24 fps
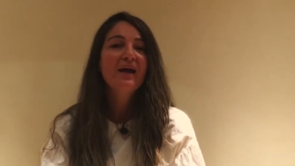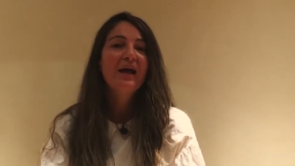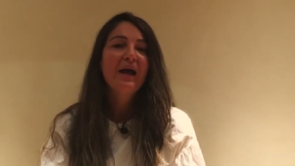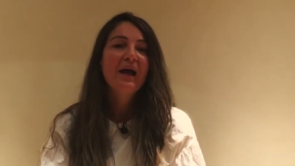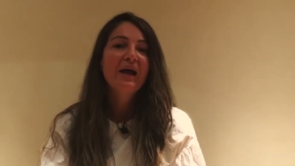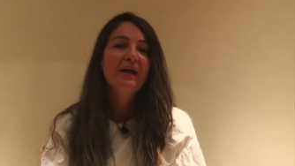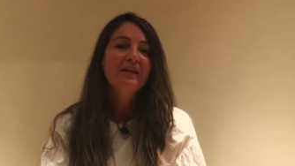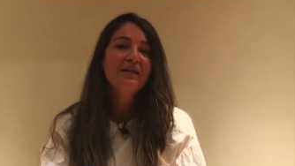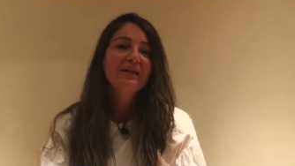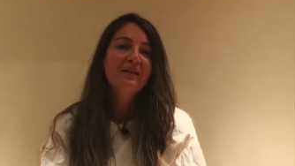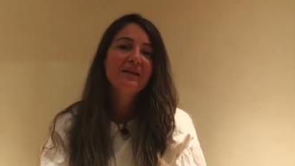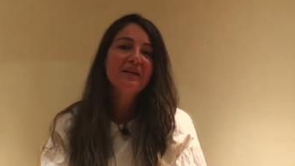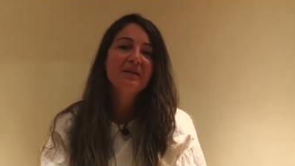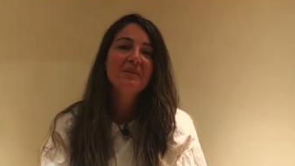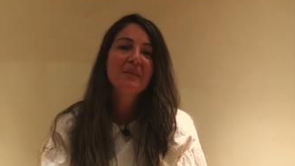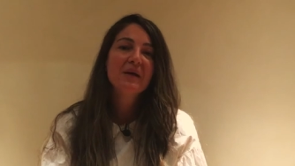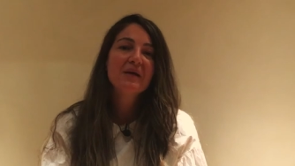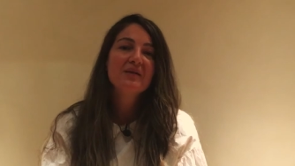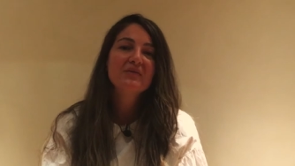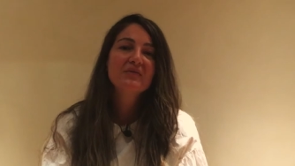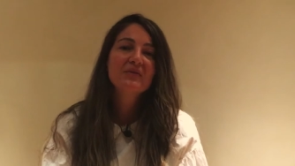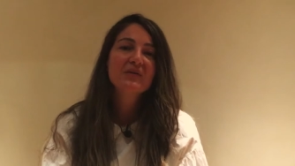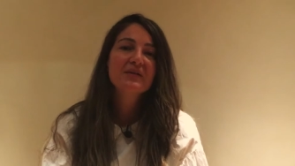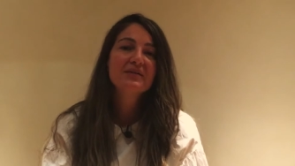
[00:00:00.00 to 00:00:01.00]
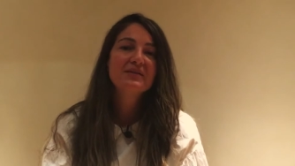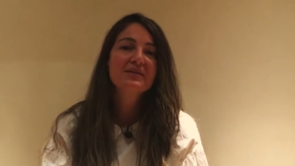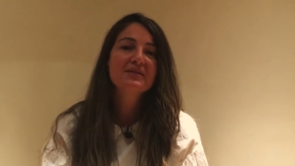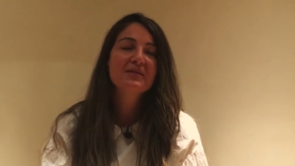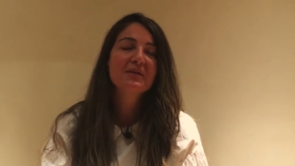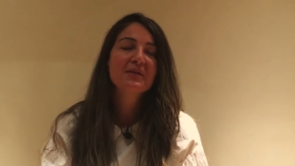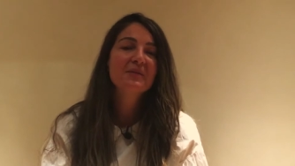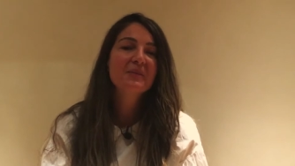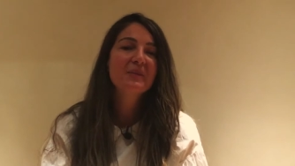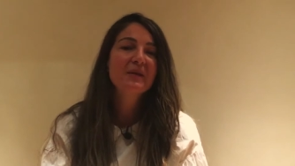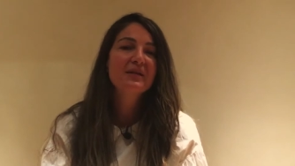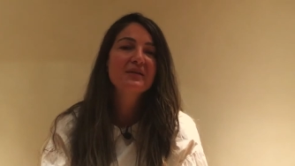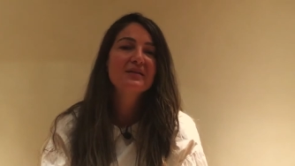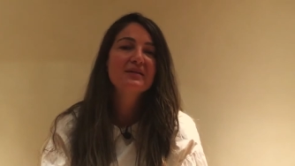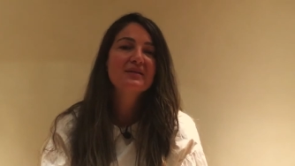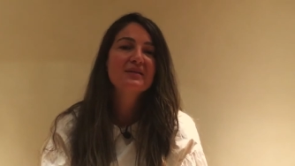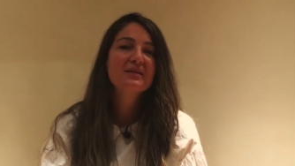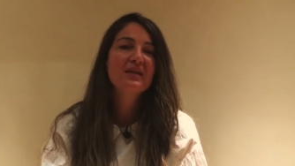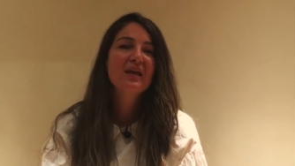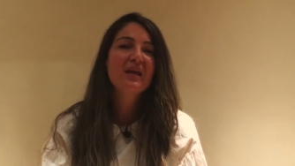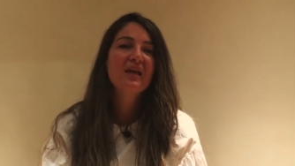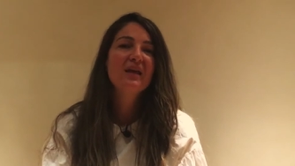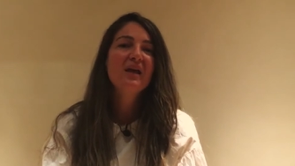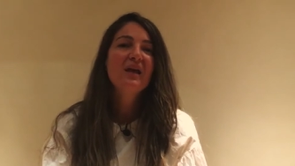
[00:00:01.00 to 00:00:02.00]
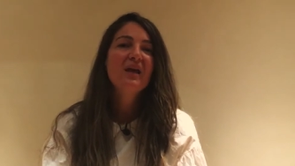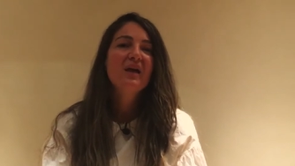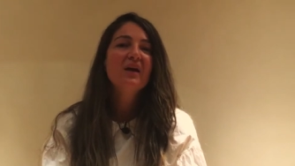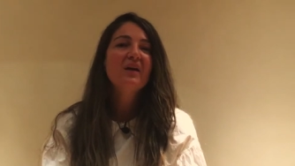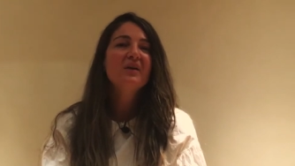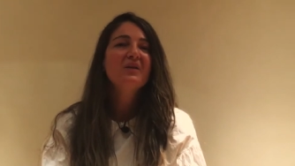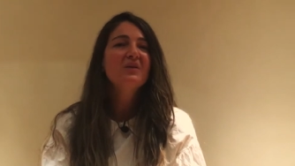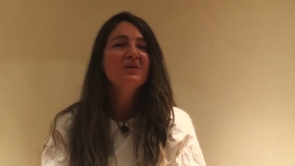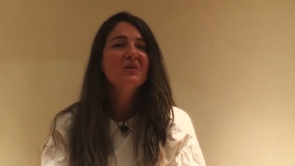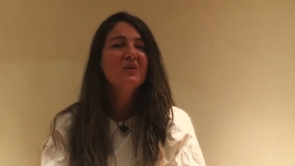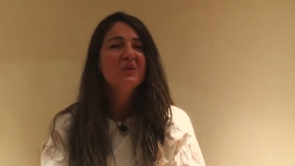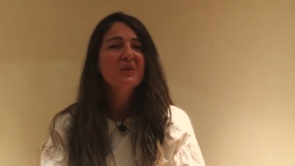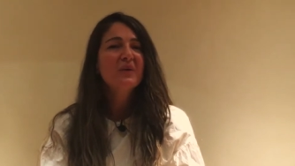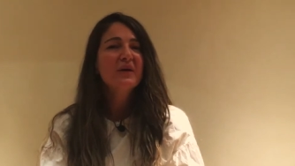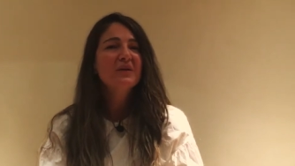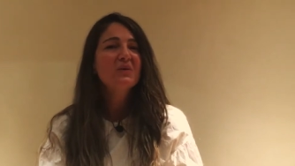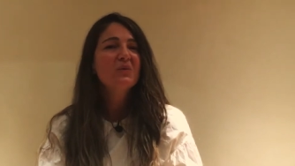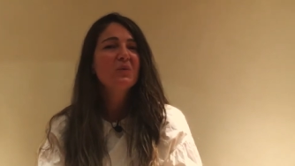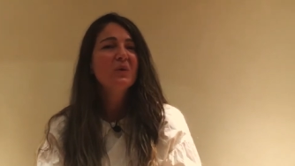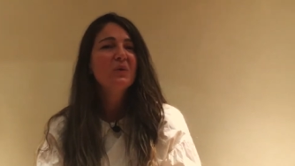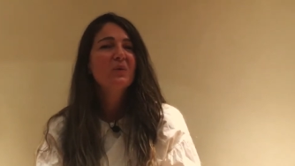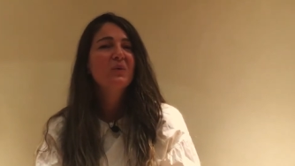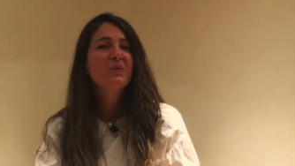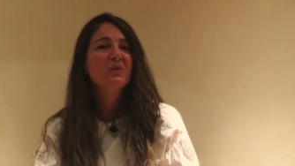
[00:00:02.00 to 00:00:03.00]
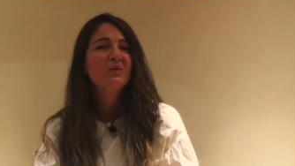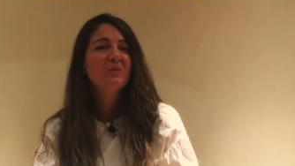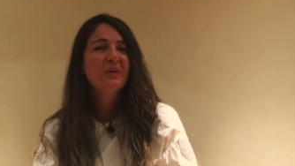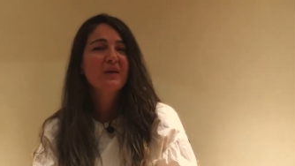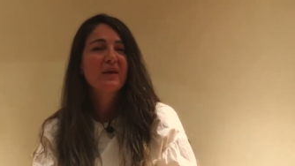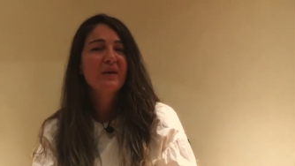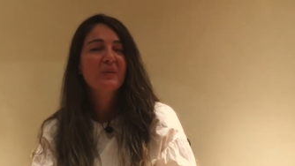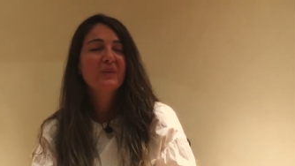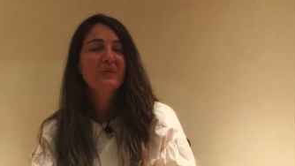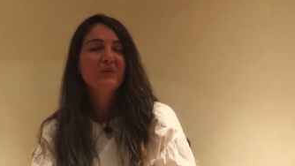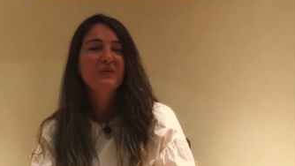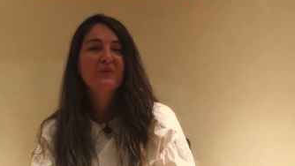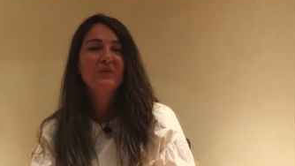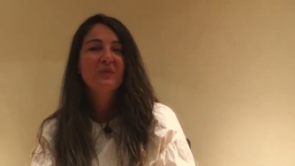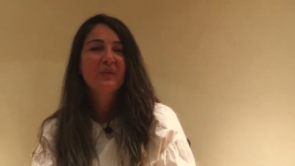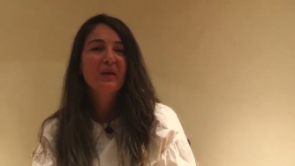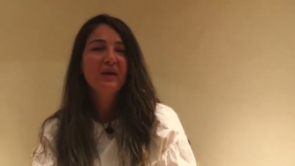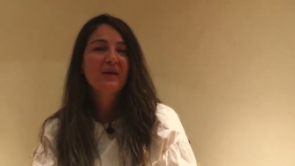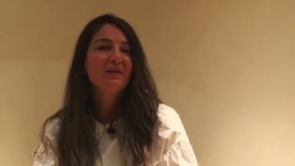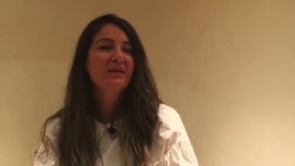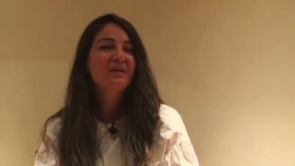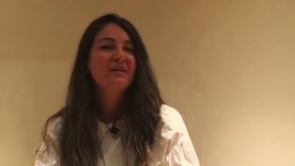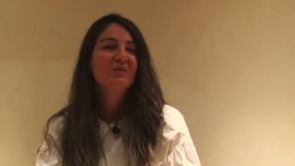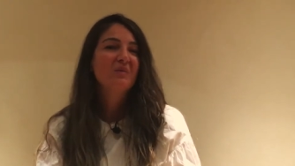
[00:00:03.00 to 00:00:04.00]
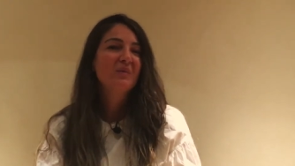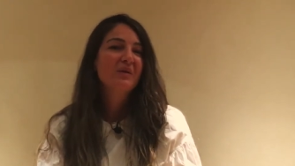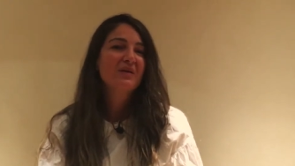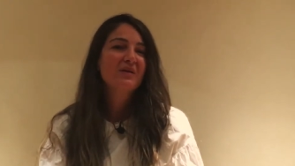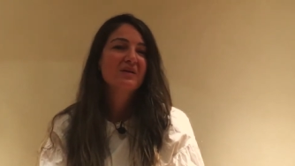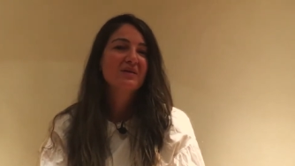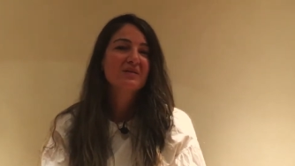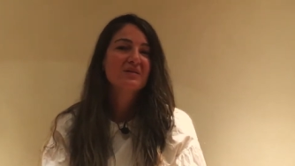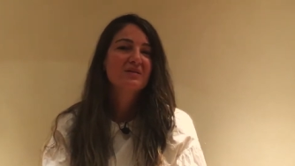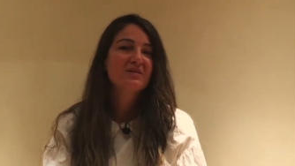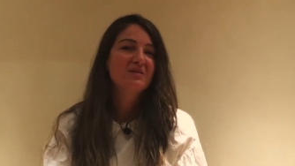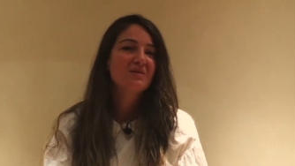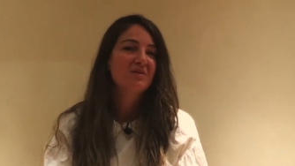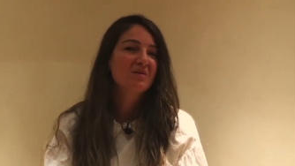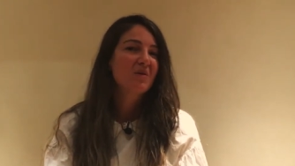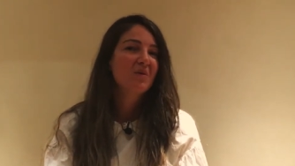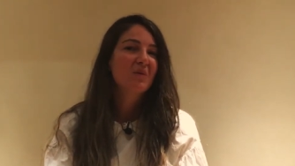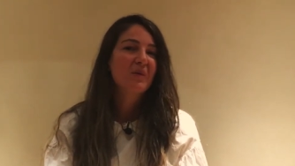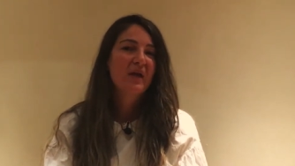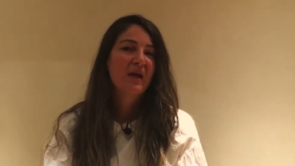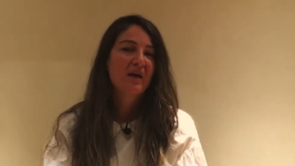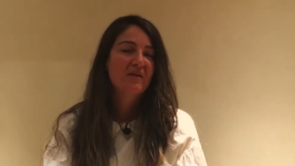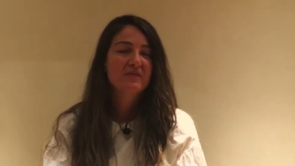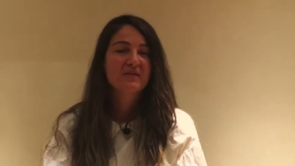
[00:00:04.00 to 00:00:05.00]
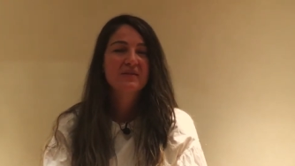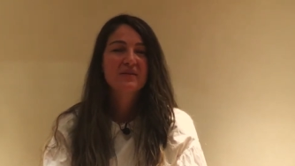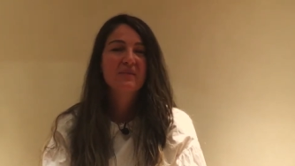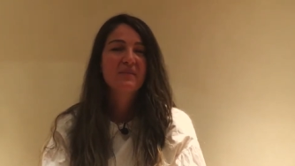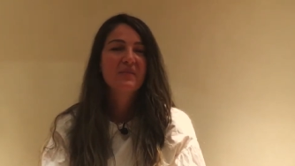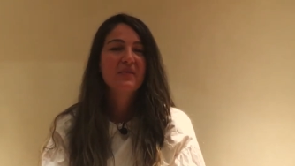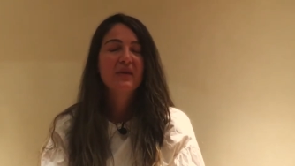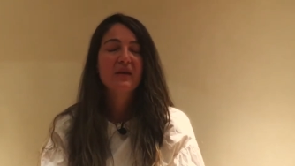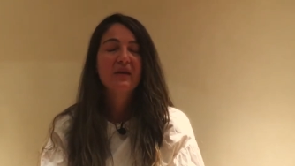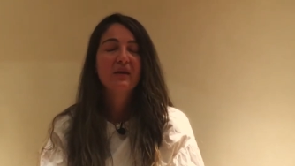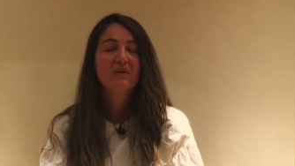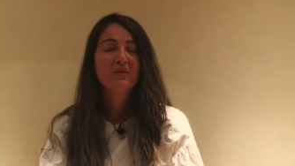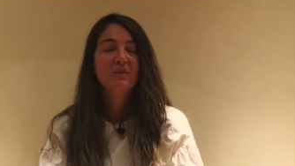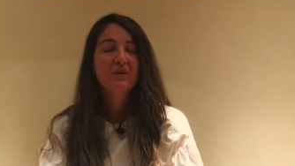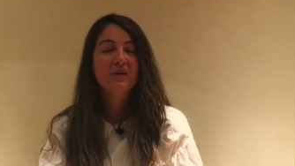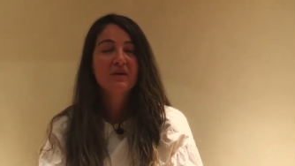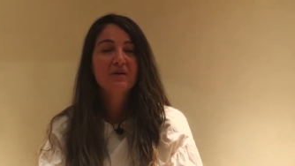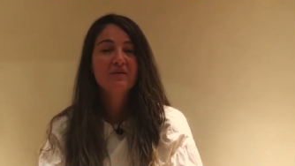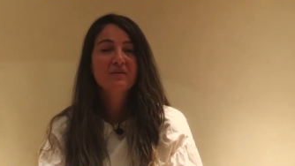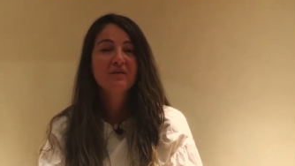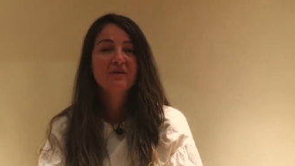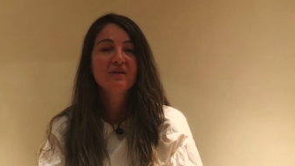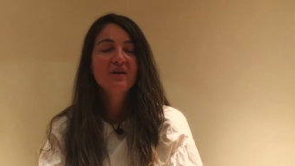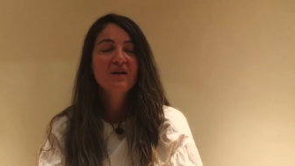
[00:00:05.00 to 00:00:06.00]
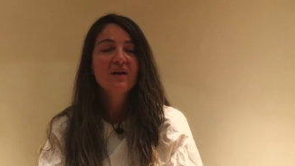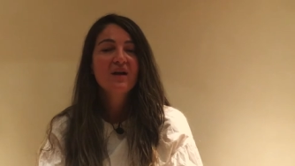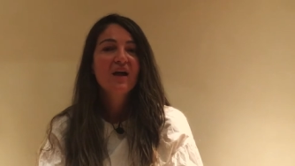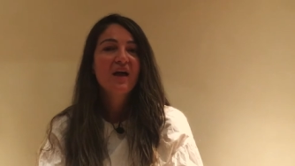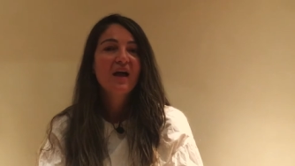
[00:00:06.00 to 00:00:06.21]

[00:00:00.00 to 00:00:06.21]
And then my friends call me and say, you know what, we won't be able to make it because, you know, we have something and whatever.